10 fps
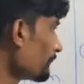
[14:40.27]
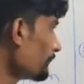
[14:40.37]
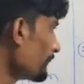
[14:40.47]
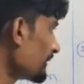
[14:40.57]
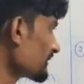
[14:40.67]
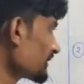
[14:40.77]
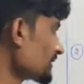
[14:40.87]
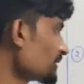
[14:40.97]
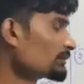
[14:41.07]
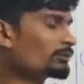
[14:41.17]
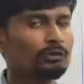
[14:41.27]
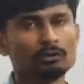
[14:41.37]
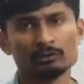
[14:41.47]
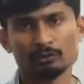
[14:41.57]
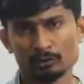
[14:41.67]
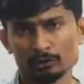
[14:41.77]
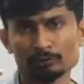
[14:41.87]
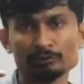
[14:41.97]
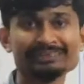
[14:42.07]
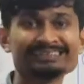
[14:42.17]
messaging or
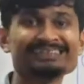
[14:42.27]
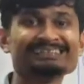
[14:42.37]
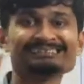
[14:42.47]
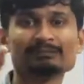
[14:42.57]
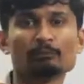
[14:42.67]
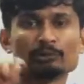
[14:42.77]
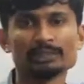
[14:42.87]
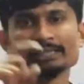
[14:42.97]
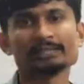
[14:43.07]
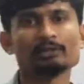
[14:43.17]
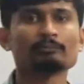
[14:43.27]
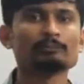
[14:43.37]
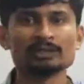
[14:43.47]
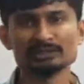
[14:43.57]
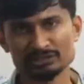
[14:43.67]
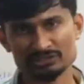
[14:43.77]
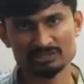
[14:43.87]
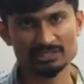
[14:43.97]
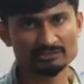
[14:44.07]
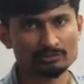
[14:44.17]
to increase the motility of the
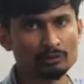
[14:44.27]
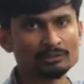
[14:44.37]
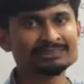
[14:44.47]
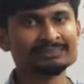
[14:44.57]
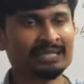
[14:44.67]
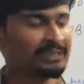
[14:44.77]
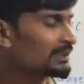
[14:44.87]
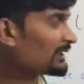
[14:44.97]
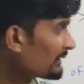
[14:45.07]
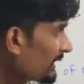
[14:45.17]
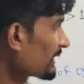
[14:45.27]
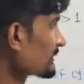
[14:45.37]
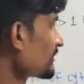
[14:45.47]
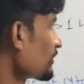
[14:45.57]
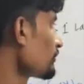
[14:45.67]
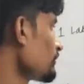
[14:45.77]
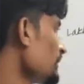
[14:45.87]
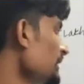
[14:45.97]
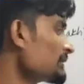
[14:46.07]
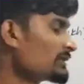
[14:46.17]
intestines or GI tract.
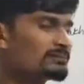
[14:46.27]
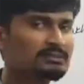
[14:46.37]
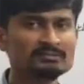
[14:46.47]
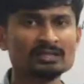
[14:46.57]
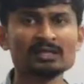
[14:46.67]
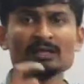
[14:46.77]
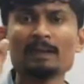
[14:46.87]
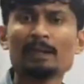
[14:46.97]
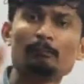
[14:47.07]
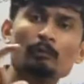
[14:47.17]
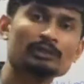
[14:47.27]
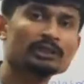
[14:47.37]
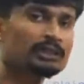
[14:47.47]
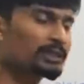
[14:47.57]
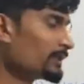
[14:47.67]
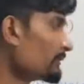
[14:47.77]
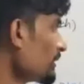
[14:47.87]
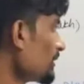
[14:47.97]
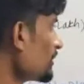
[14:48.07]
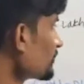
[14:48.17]
Serotonin increases the motility.
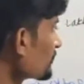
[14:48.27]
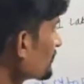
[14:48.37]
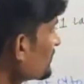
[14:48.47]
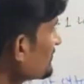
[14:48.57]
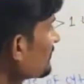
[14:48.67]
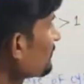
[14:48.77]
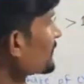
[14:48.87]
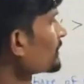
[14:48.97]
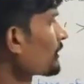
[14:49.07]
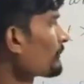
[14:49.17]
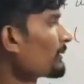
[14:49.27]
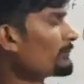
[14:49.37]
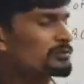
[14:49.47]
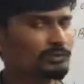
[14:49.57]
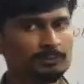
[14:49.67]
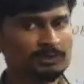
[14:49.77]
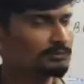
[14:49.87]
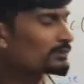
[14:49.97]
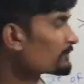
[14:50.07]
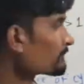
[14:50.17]
So this is the function of the basophils,